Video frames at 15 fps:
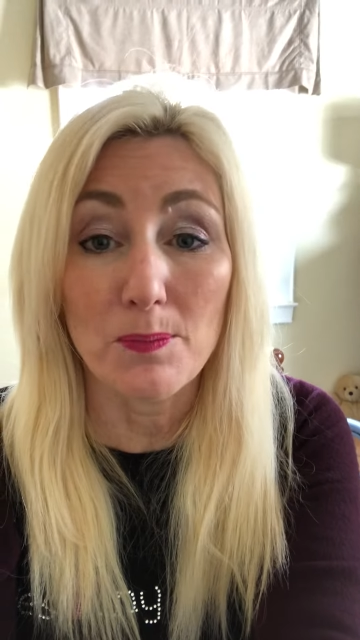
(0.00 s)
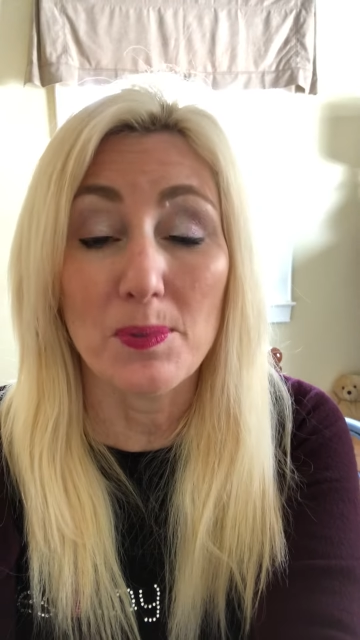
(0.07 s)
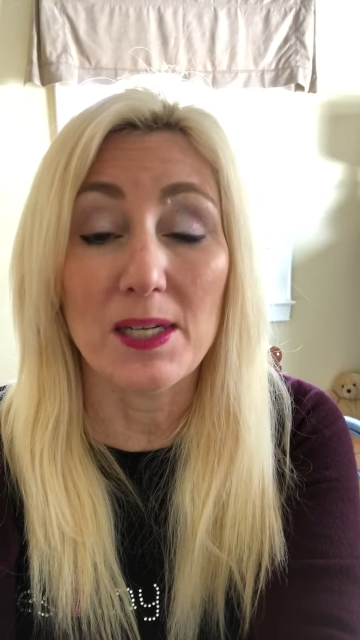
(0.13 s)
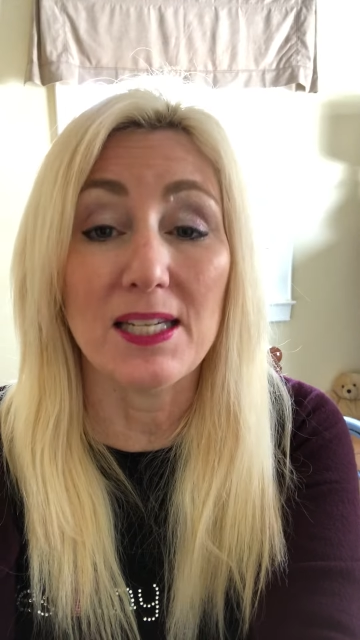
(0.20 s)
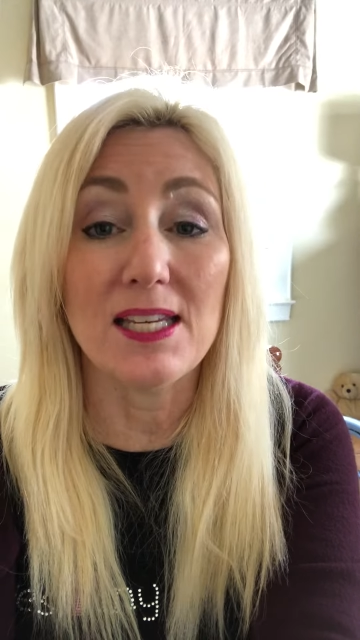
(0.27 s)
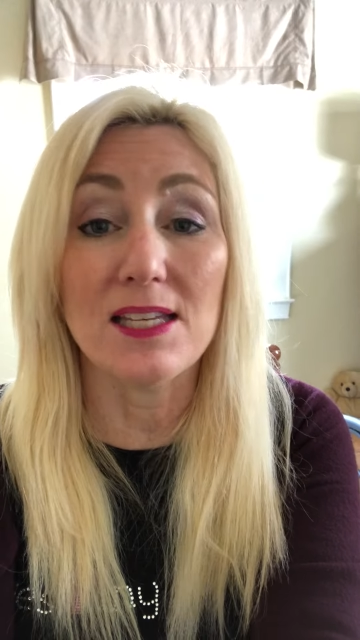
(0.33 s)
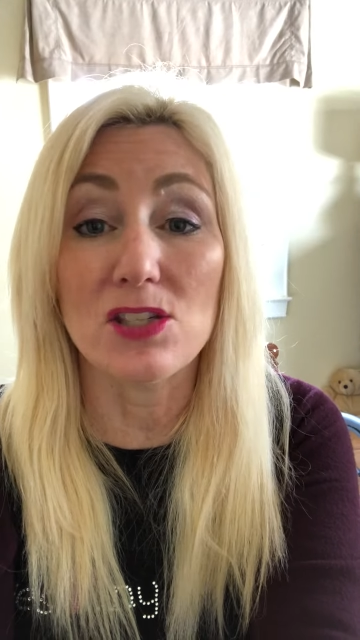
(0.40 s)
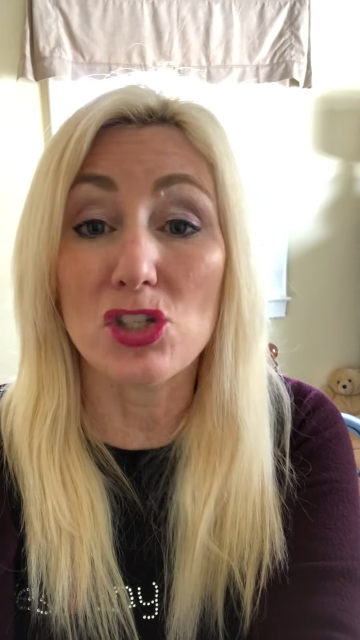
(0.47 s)
but
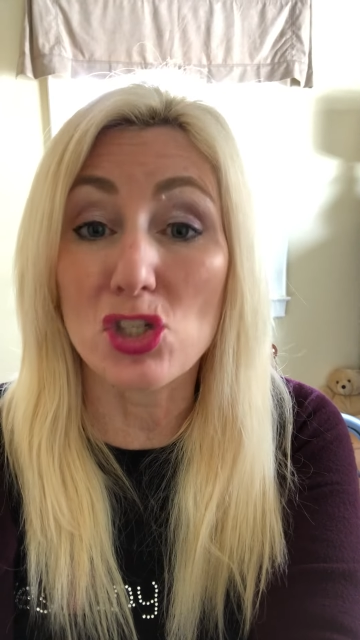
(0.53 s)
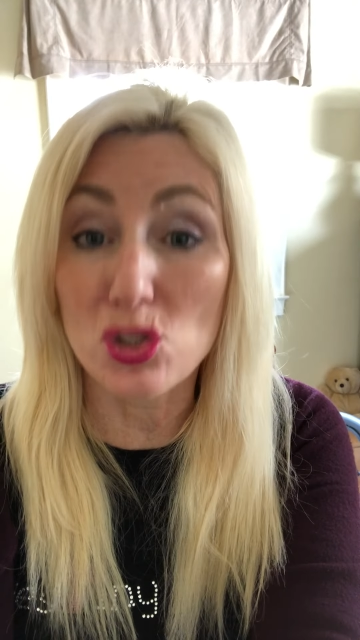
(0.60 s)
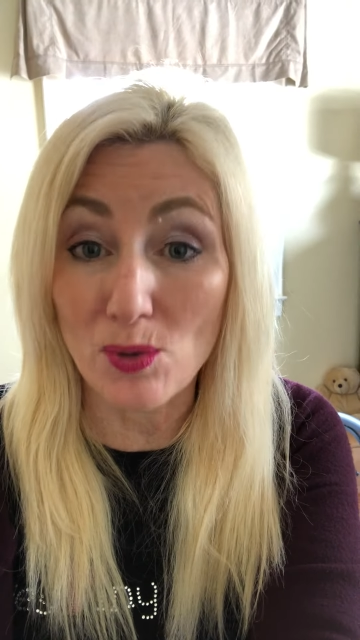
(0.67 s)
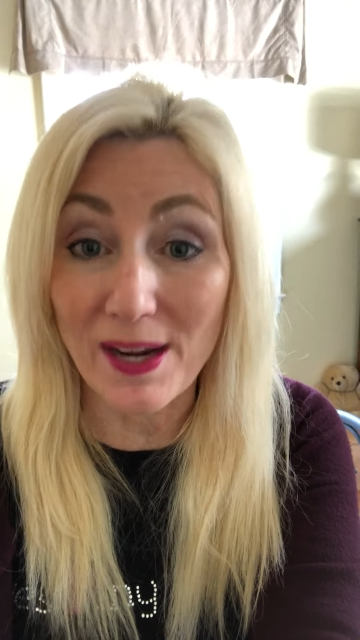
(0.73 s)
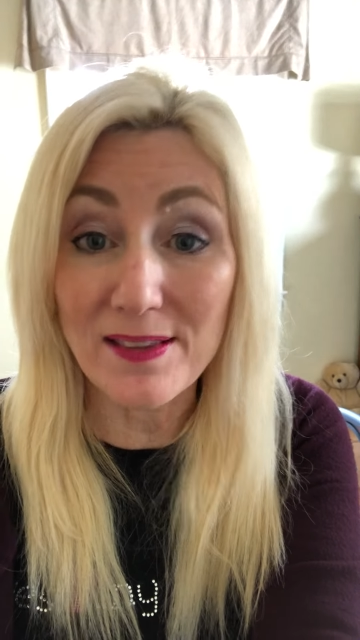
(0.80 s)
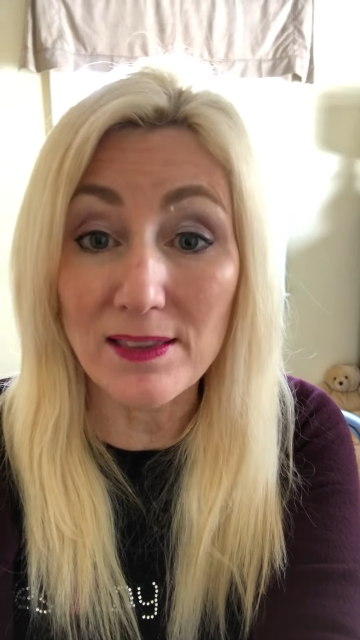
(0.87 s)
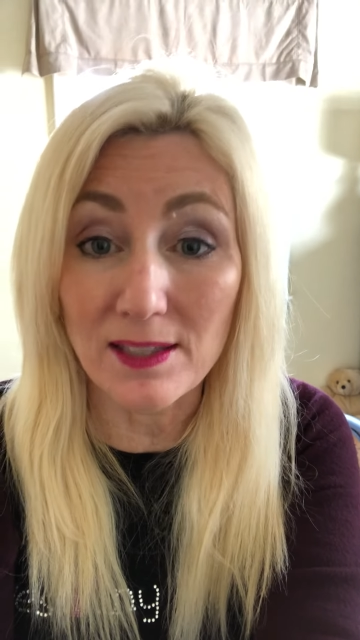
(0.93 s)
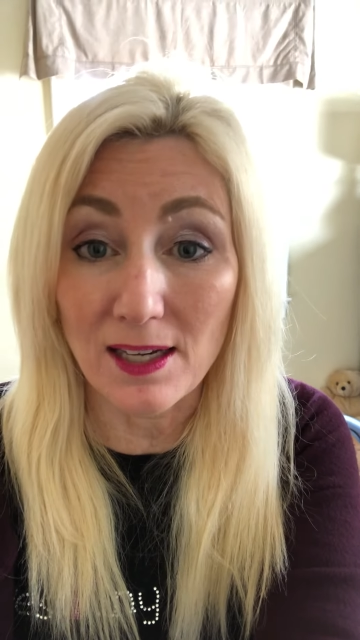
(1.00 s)
He is
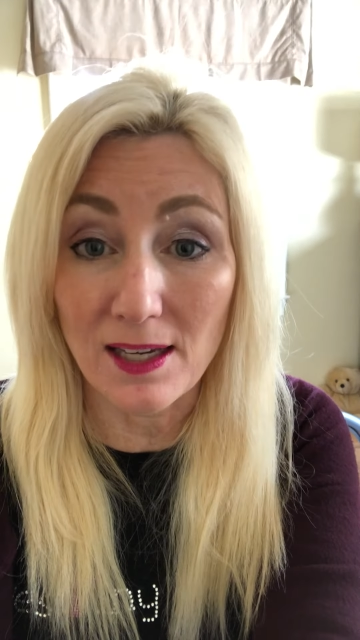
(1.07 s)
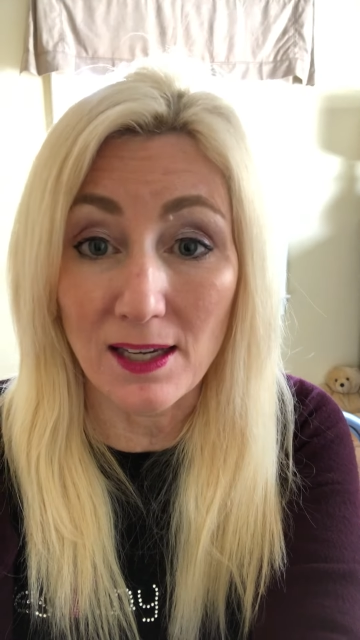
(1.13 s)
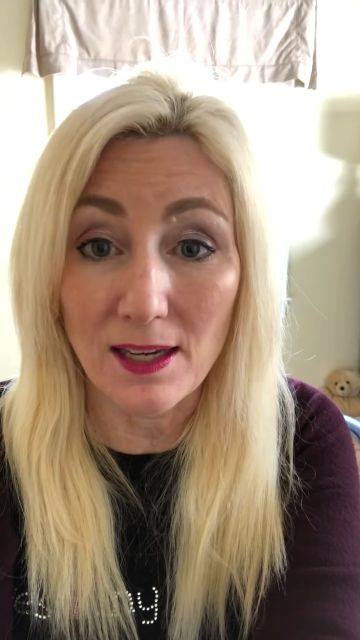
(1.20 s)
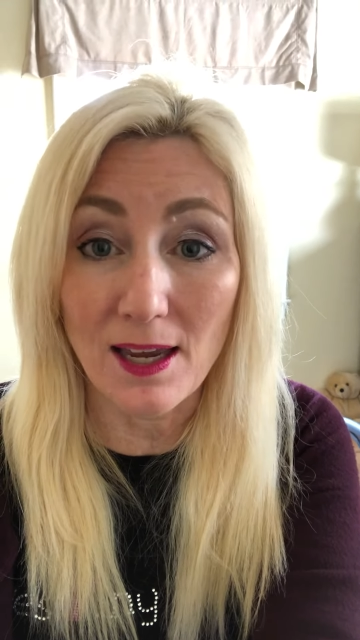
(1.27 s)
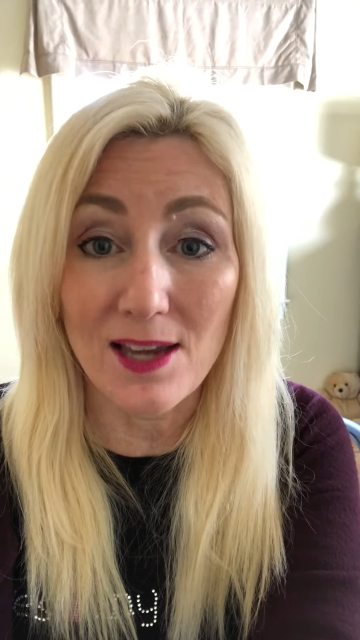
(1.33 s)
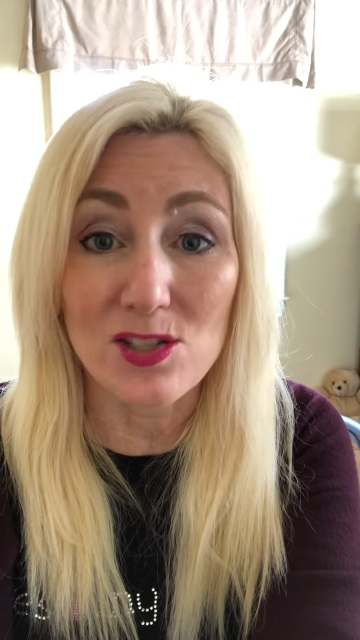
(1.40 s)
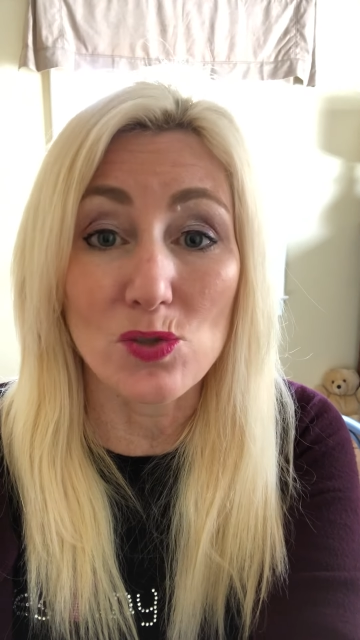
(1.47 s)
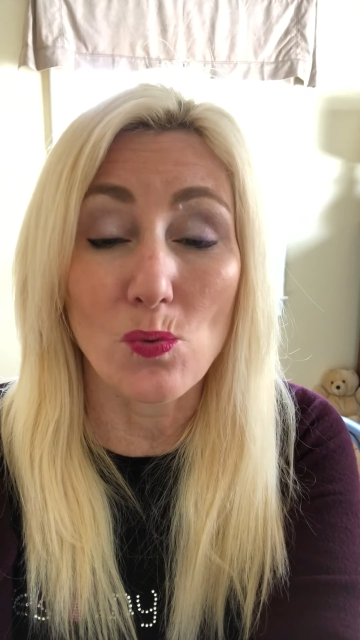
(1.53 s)
strengthening
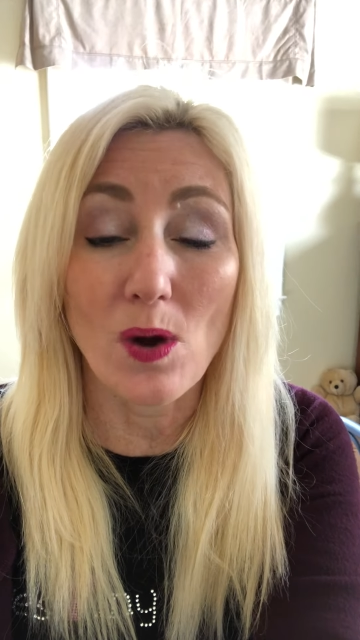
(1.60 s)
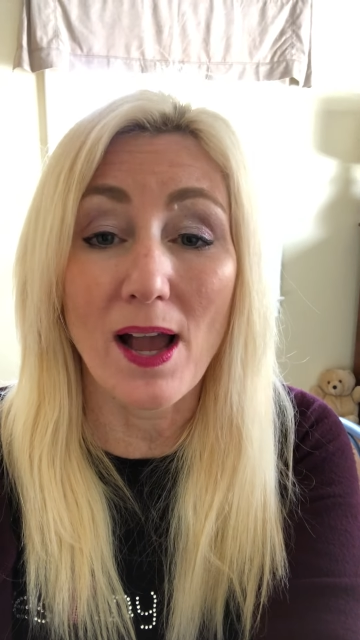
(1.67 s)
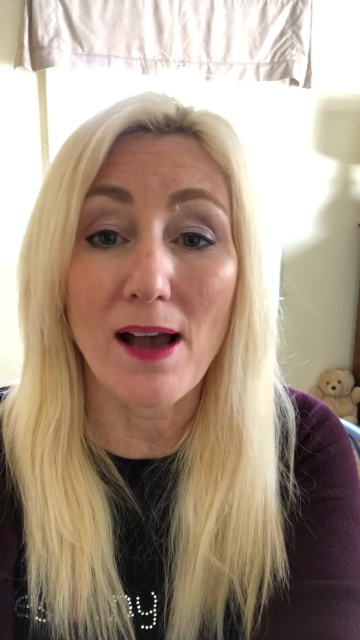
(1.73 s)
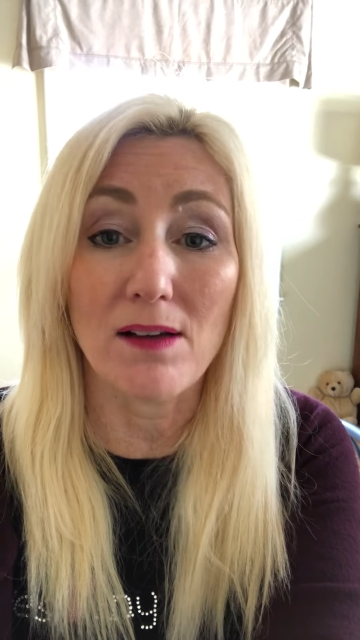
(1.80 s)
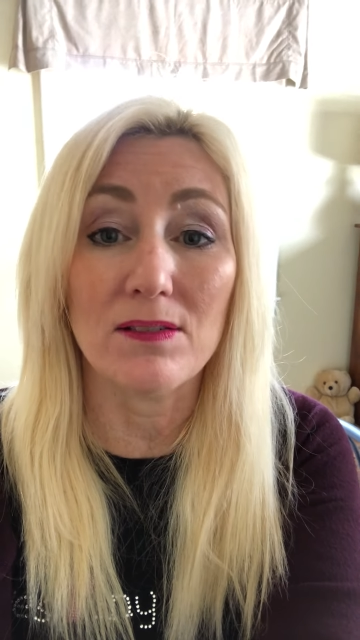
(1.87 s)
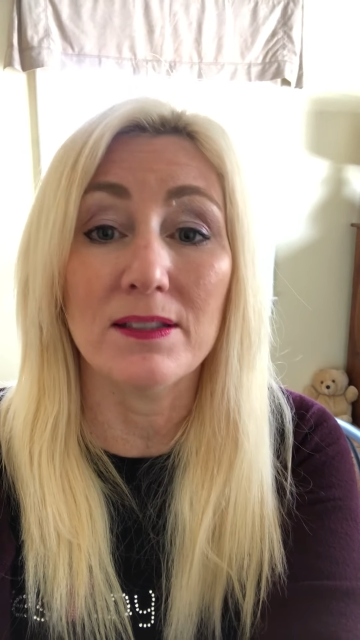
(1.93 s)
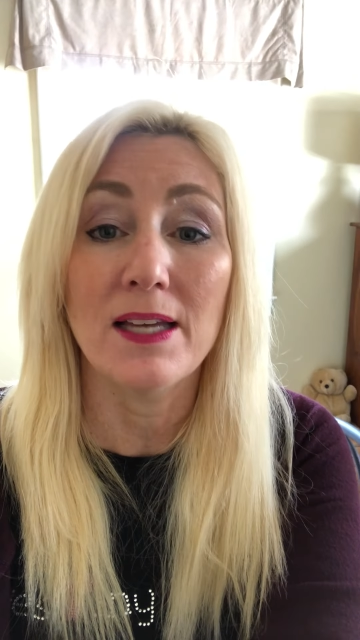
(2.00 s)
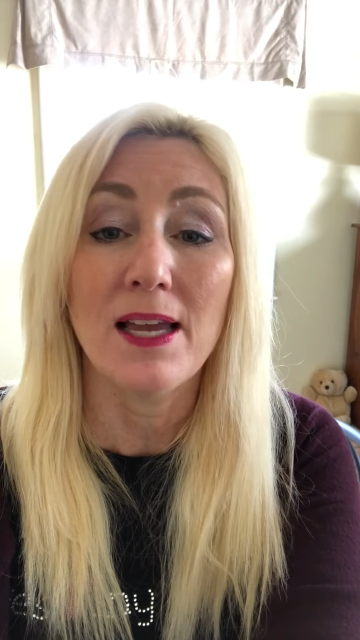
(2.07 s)
as
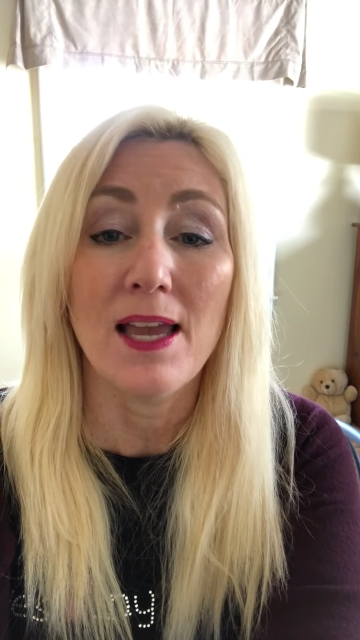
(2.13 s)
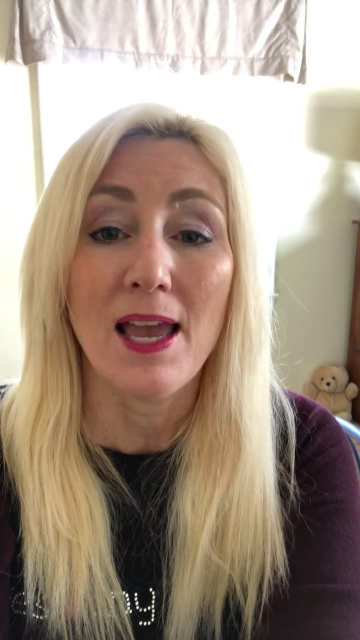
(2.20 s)
well.